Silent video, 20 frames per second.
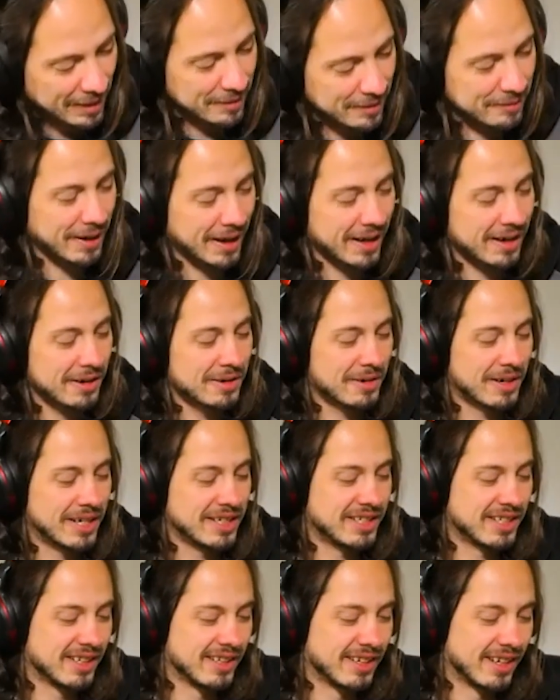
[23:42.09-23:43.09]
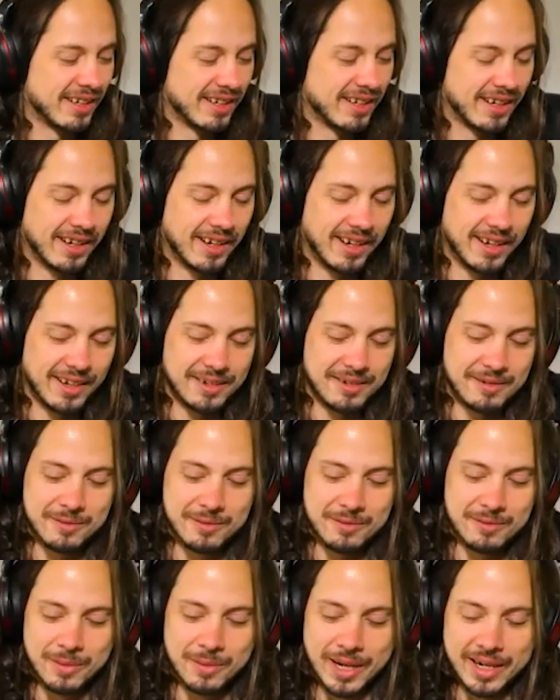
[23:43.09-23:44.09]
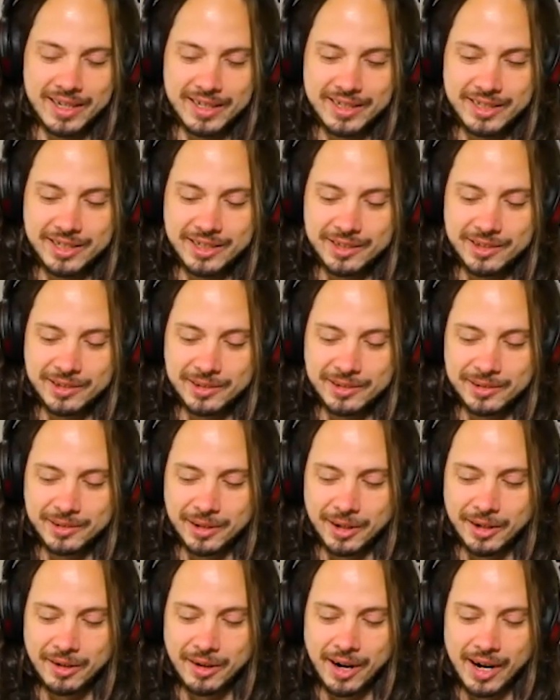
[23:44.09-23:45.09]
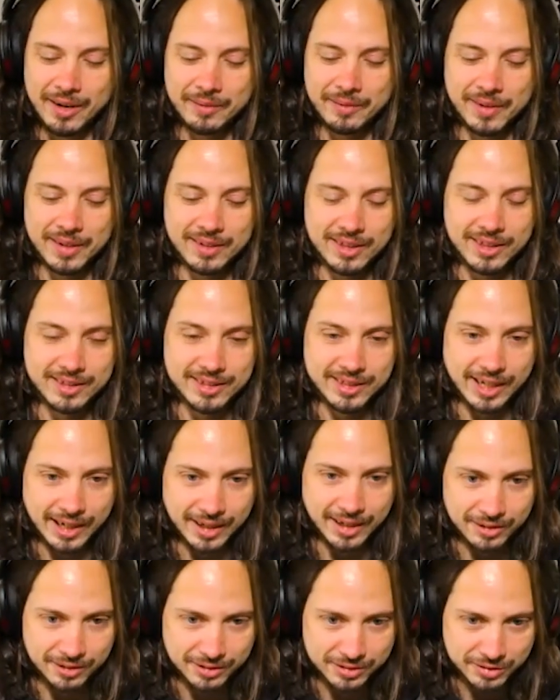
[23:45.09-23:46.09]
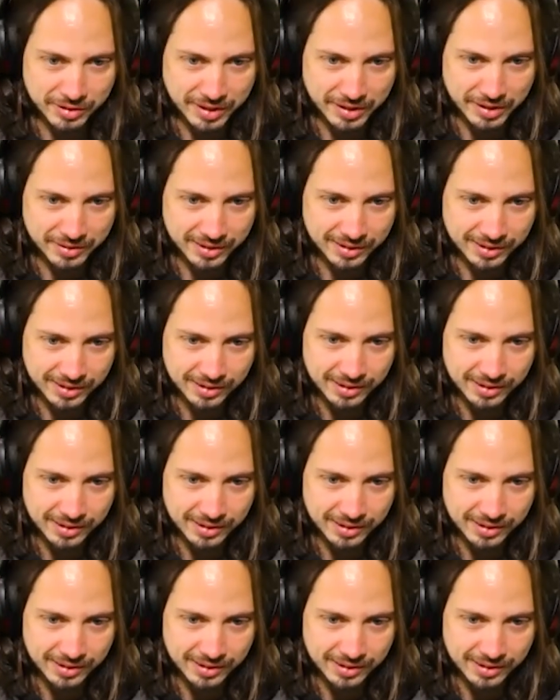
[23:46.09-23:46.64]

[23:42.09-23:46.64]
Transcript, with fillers: Final question then. Uh, when did you arrive at the title "Driven"?